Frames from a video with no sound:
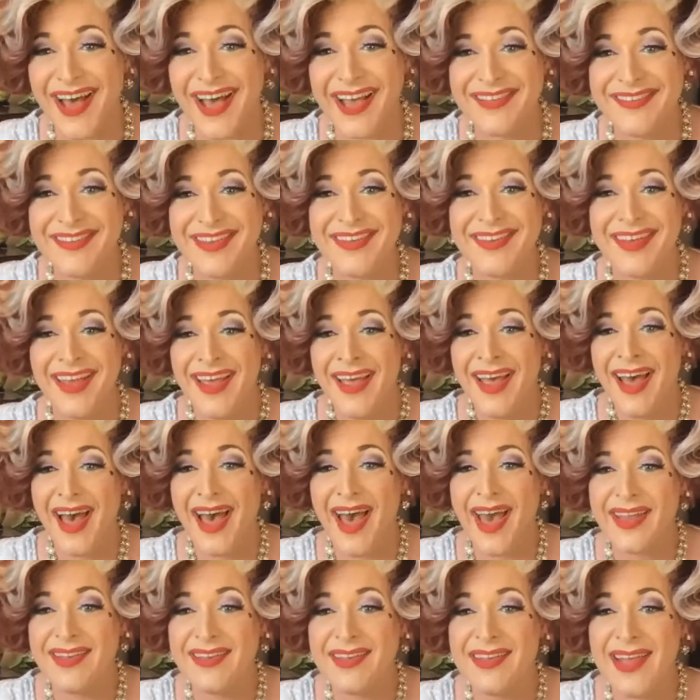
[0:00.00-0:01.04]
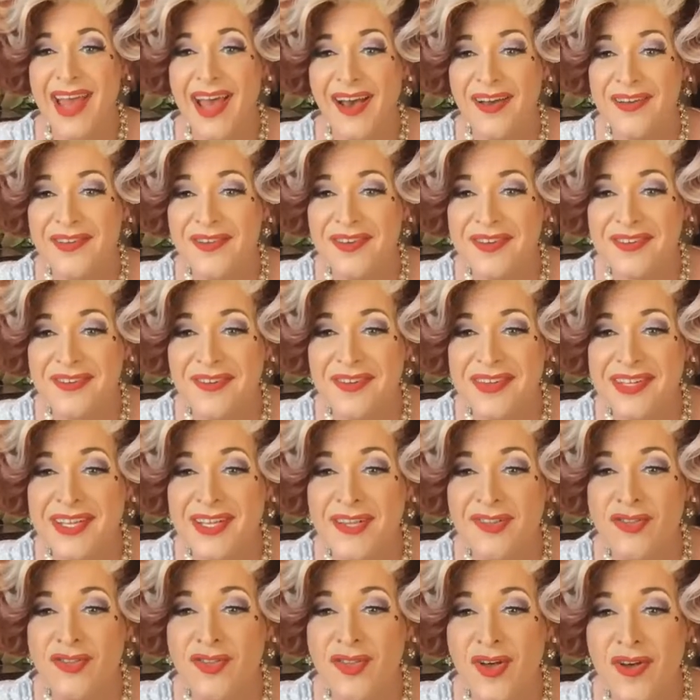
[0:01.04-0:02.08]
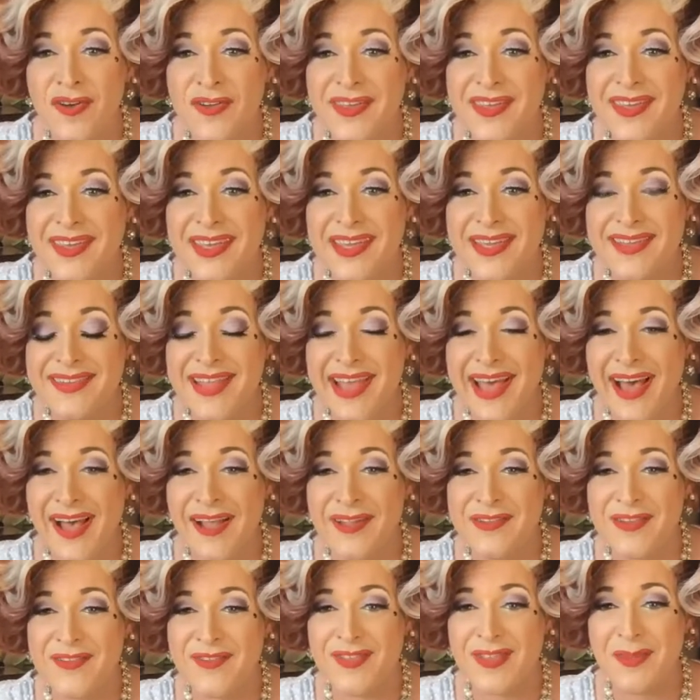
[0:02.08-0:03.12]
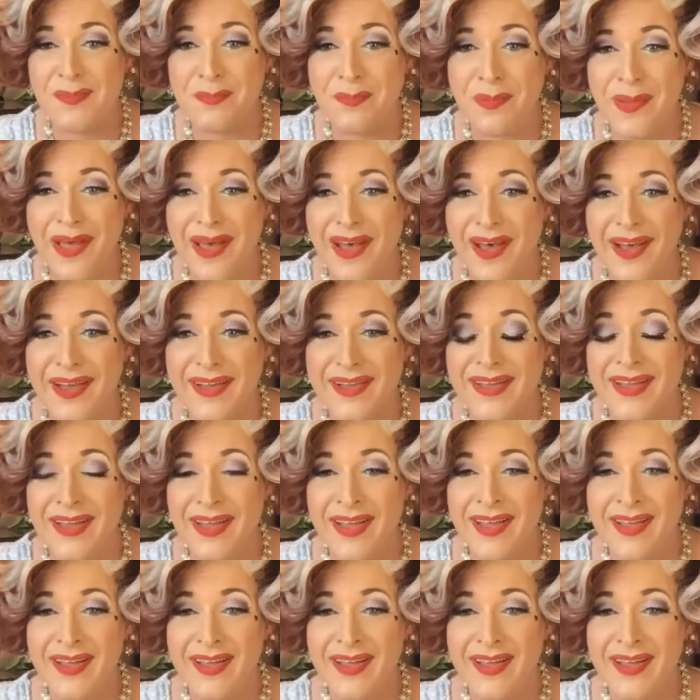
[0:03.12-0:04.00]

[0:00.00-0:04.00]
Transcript: I did how you're calling it, knocking it out of the park.